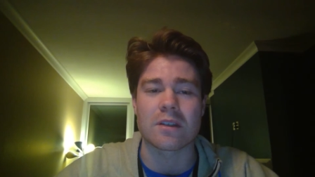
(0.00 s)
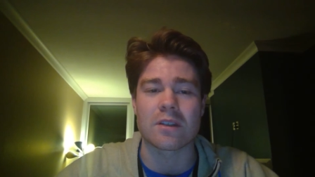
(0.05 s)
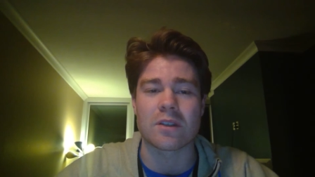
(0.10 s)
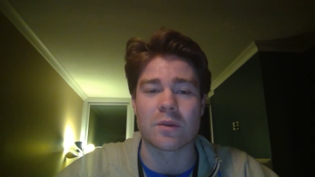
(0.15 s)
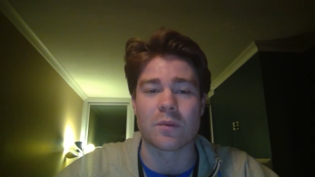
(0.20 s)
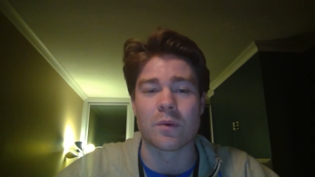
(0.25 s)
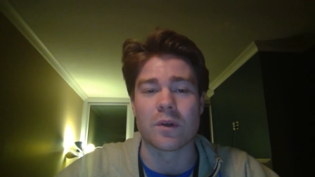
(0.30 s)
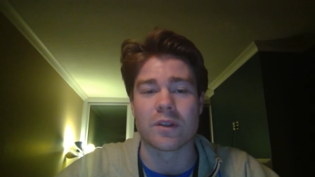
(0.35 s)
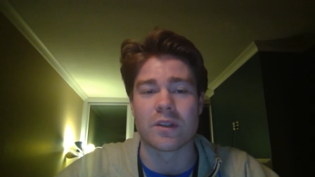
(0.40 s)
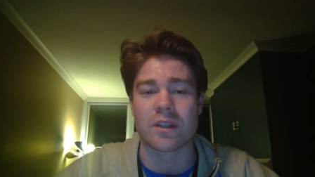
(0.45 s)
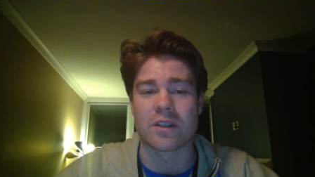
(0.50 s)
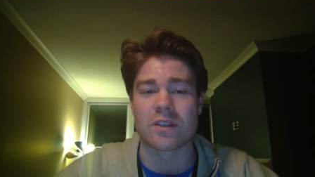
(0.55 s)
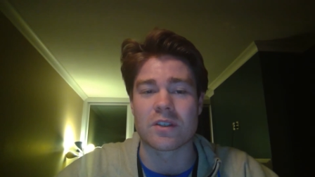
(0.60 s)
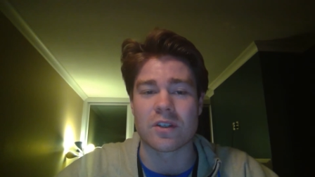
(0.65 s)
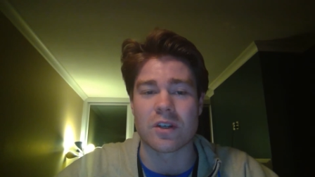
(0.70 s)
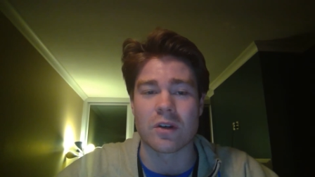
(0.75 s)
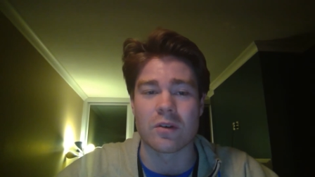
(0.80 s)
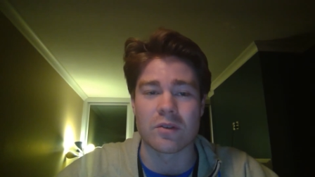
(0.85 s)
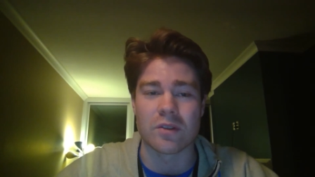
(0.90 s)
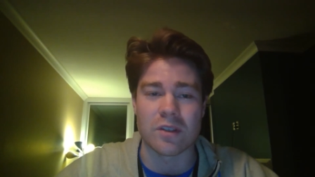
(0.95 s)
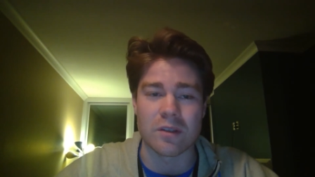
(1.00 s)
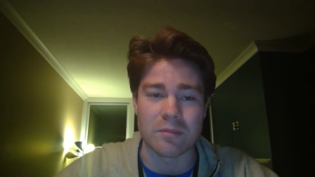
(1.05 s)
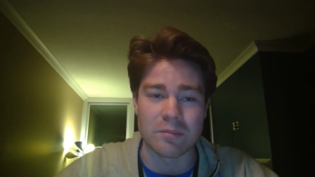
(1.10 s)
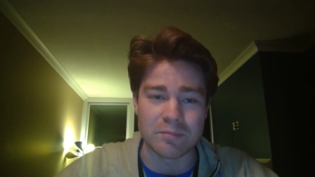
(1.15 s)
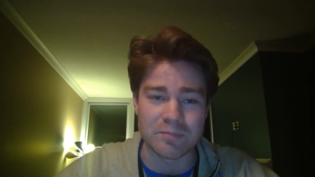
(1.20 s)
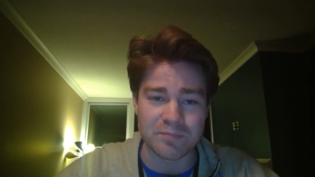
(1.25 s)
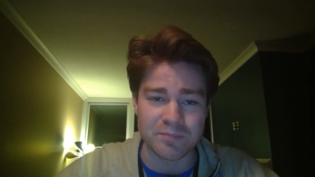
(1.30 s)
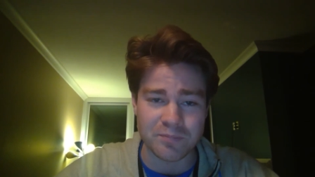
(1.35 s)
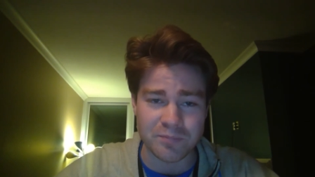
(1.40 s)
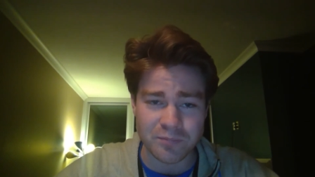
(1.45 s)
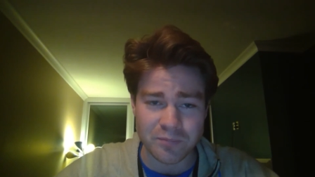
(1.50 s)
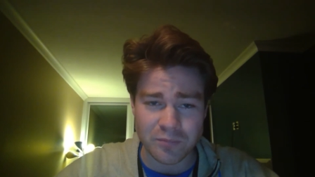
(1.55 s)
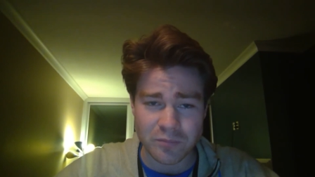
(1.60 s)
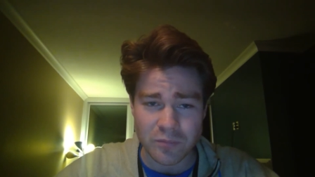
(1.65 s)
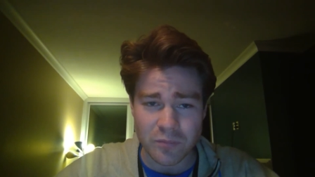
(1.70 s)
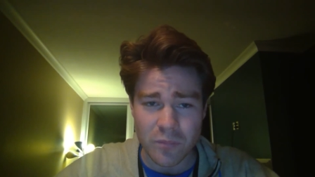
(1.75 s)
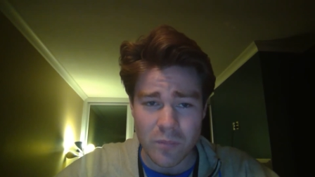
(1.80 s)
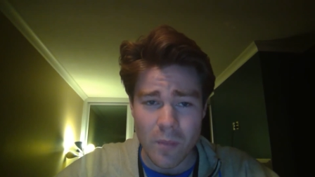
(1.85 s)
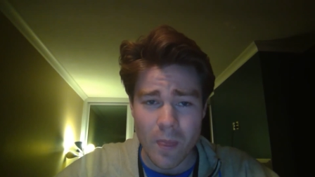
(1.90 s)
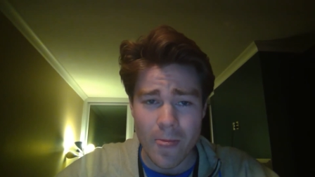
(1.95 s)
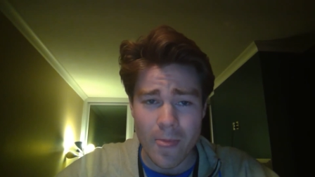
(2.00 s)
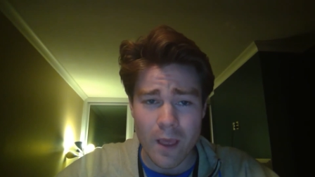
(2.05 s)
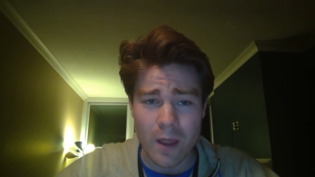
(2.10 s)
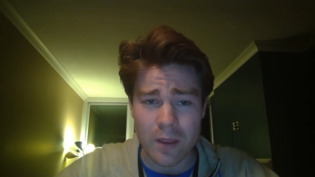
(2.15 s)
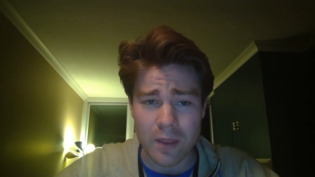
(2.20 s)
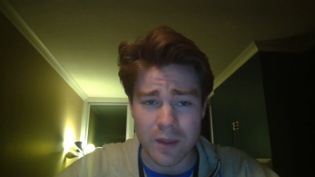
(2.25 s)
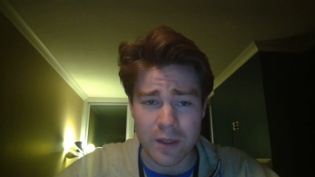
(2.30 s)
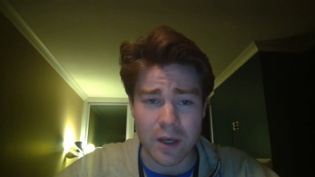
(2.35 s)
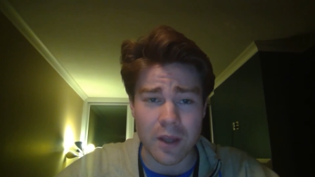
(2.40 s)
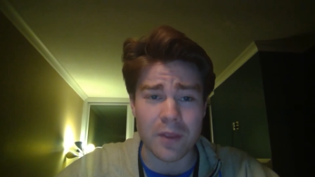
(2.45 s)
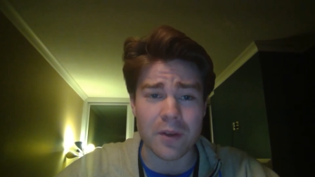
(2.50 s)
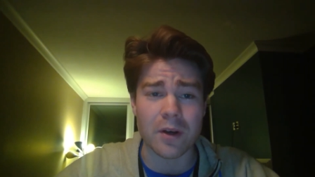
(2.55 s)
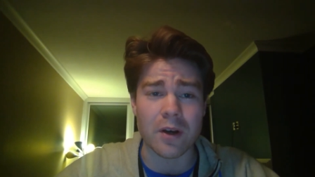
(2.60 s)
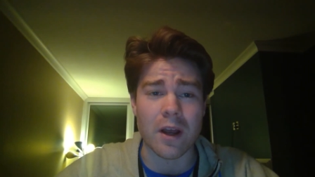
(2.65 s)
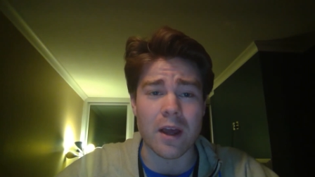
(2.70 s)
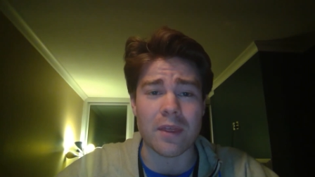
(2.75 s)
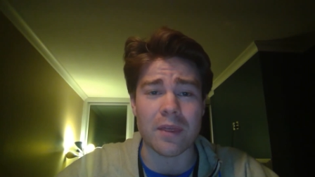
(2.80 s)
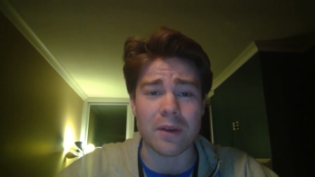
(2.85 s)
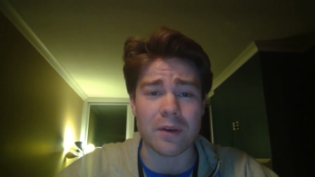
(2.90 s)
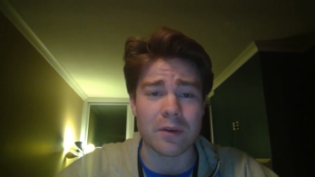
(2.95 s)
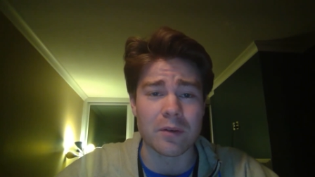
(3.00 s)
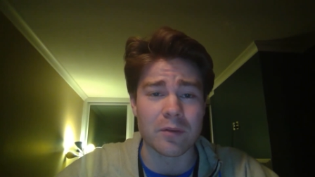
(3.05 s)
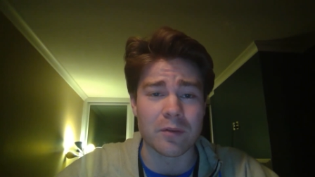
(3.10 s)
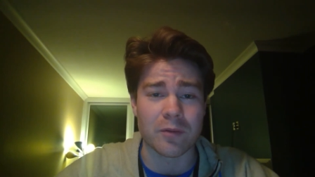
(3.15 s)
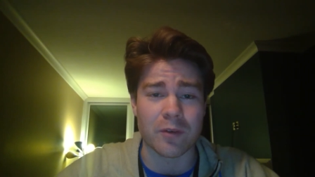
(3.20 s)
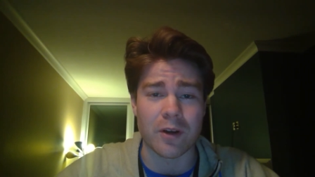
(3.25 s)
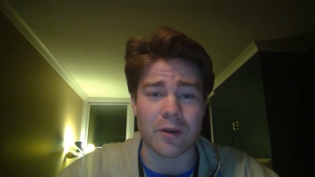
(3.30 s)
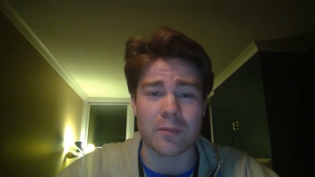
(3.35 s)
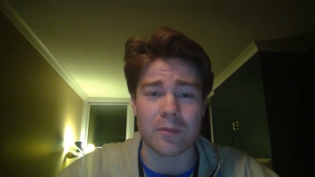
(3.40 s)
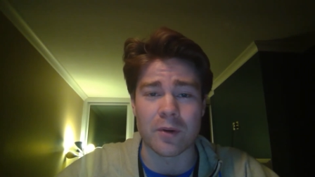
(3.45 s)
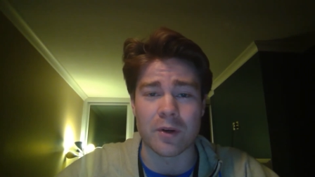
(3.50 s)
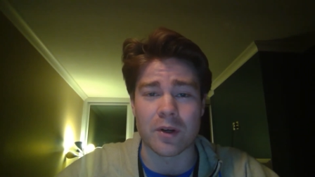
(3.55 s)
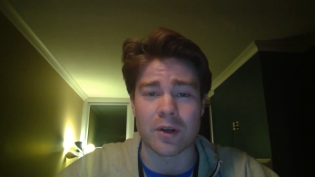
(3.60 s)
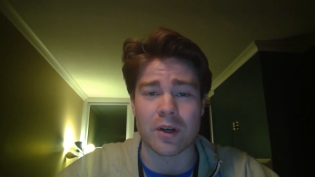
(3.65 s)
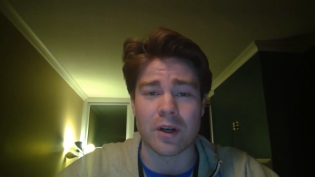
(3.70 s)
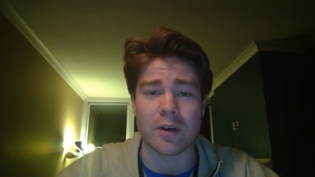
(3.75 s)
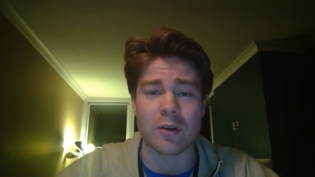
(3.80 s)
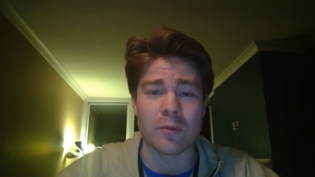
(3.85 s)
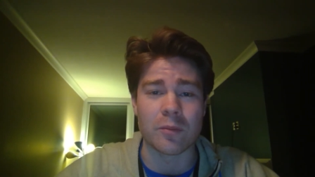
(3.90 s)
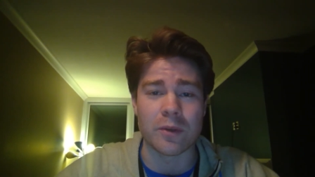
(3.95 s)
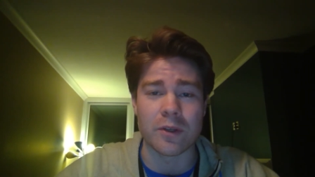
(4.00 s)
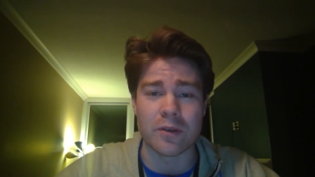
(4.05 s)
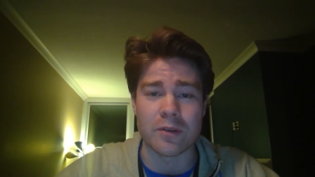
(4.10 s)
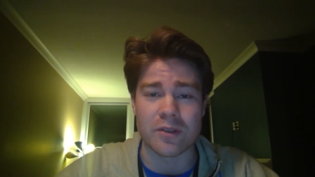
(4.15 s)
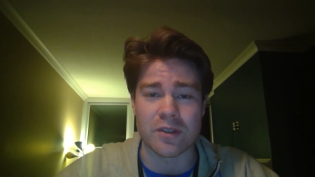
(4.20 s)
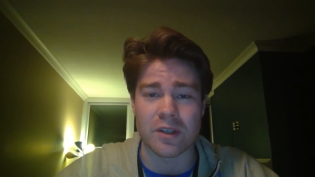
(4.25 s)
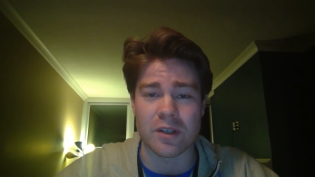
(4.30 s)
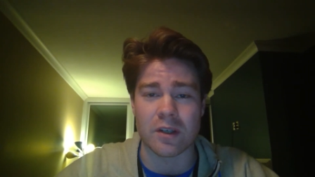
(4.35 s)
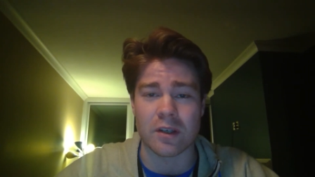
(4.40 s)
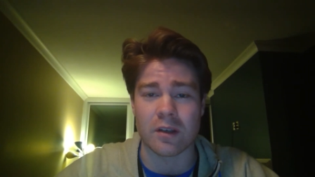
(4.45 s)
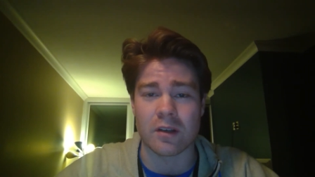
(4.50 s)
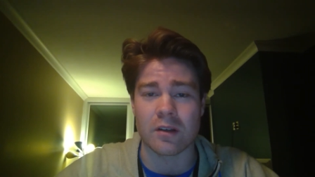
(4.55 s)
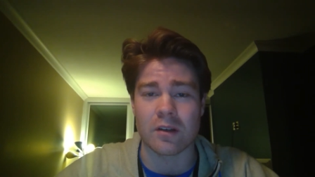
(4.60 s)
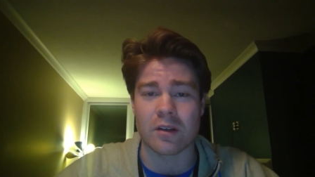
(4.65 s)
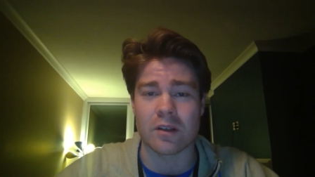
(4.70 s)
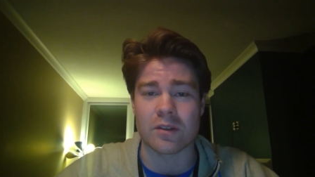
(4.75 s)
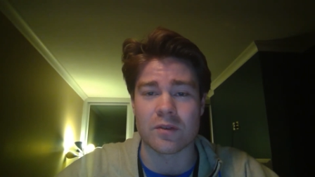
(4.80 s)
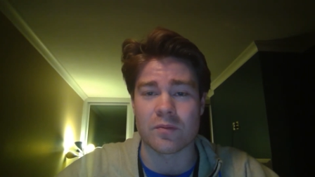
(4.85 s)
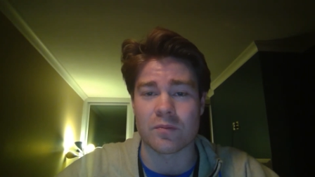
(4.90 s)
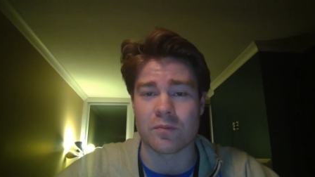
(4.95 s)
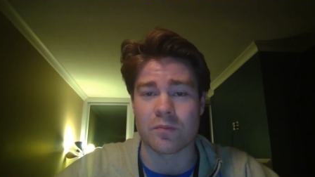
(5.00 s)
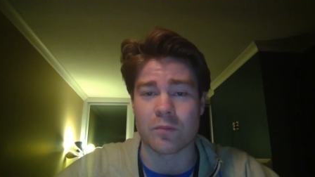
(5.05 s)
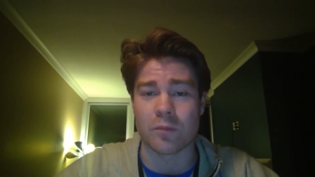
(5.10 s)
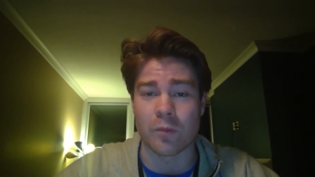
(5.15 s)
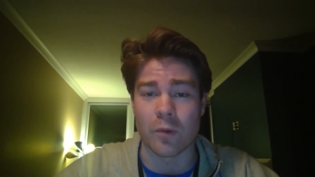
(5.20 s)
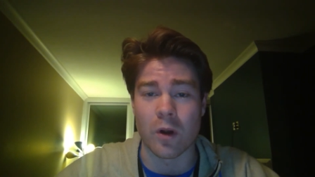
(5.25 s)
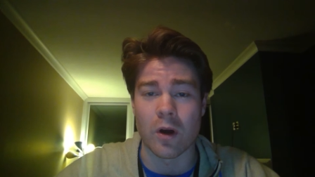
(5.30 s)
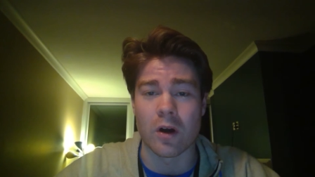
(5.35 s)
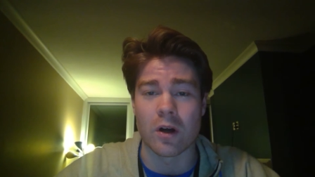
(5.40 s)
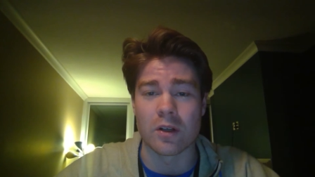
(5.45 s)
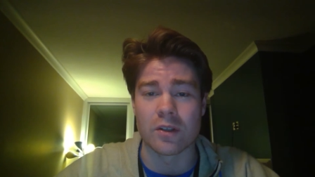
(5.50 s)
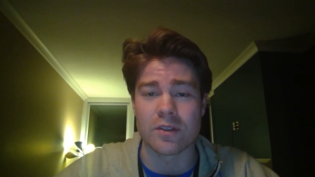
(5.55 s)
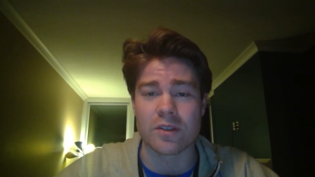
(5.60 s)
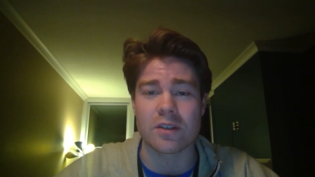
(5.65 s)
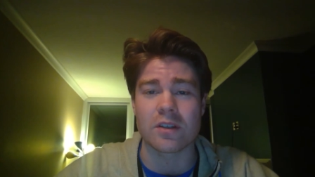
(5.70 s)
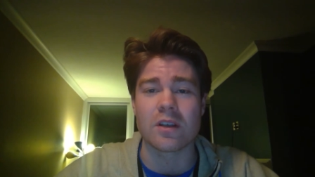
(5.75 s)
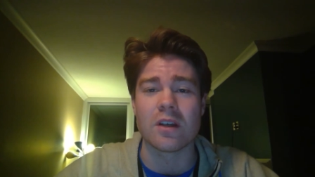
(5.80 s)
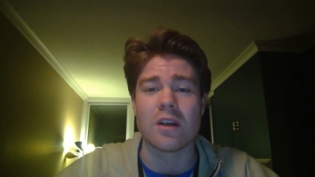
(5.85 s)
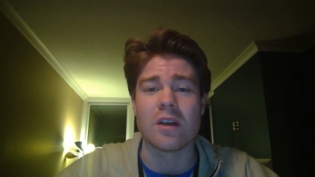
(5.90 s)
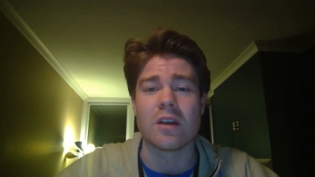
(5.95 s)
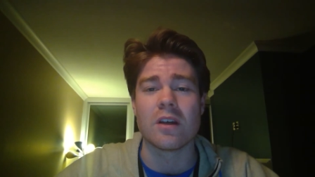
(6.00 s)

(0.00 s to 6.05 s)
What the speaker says: is the one that's chosen. The other ethical framework I will be using is Rawls.